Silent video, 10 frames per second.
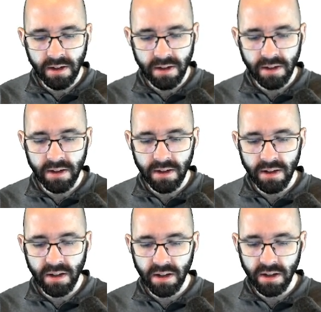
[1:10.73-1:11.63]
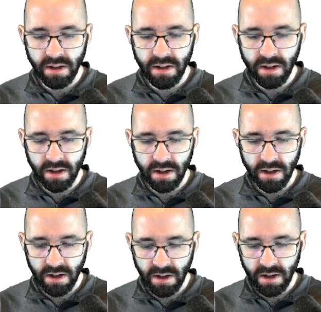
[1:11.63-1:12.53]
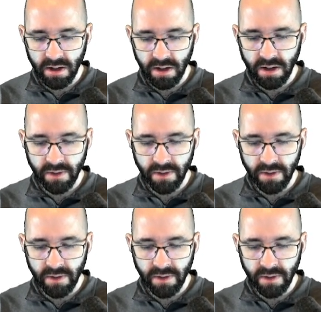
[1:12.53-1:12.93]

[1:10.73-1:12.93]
(silence)